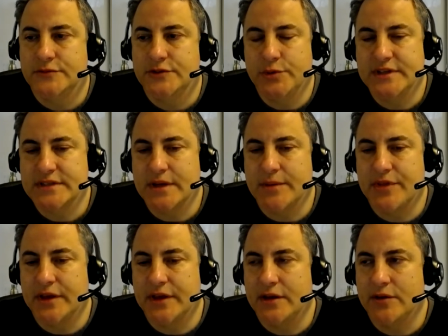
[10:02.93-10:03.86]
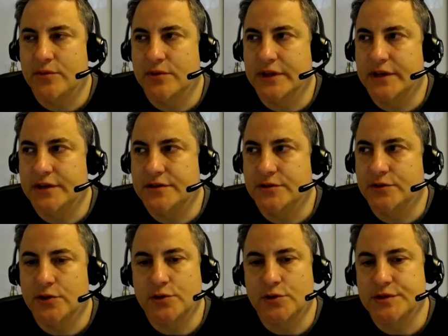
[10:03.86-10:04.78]
doing something related to
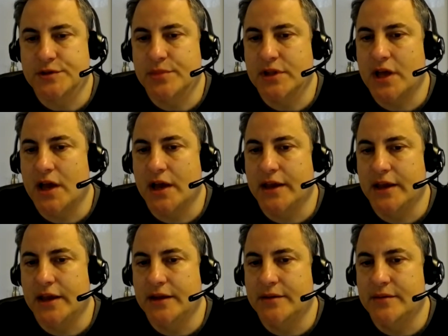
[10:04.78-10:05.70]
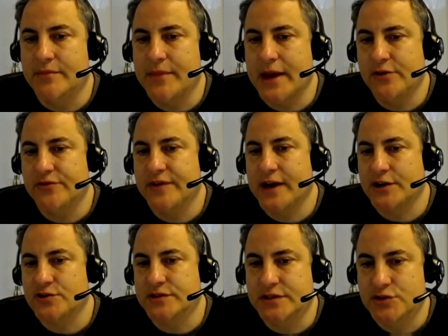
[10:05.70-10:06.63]
local supply, and
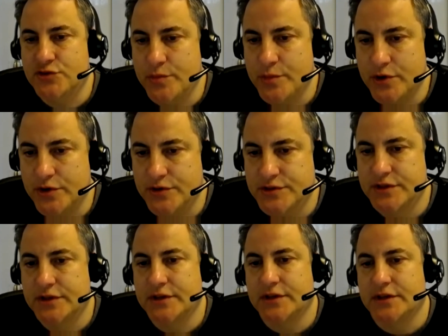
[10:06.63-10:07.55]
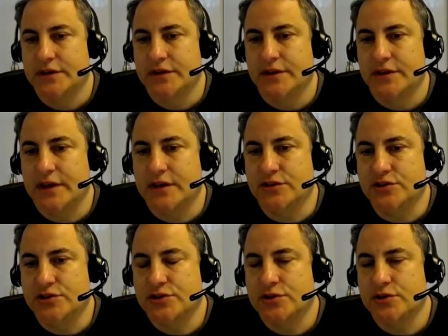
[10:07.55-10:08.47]
manufacturers and distributors that can
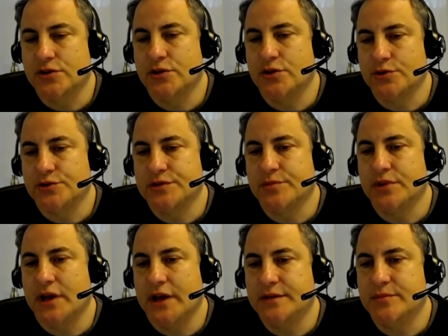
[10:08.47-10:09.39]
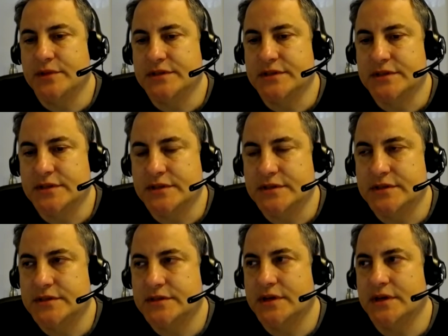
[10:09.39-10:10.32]
ensure local supply to
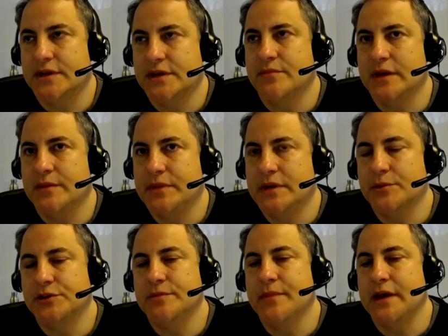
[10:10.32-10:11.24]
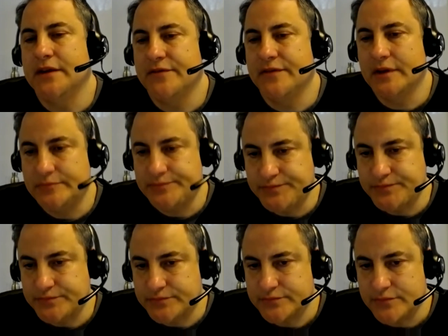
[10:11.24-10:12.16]
businesses might be able to benefit
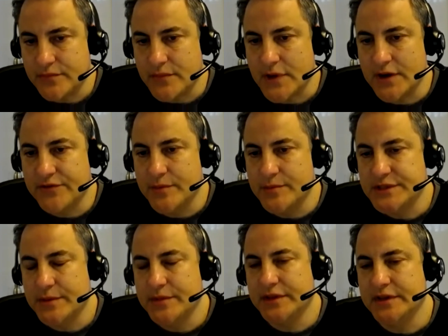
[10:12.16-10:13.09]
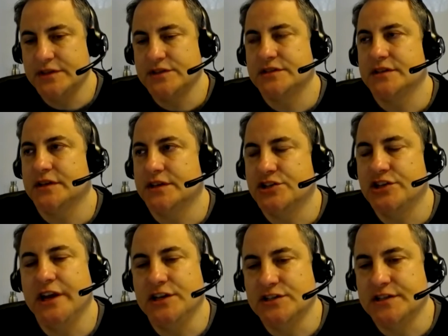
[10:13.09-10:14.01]
from some of these
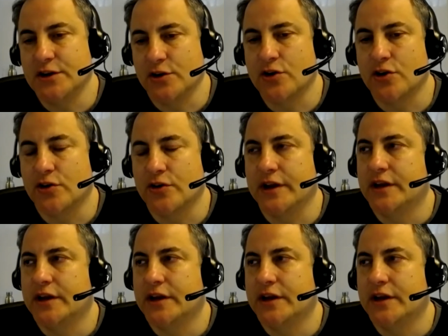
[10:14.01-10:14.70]
changes that are occurring.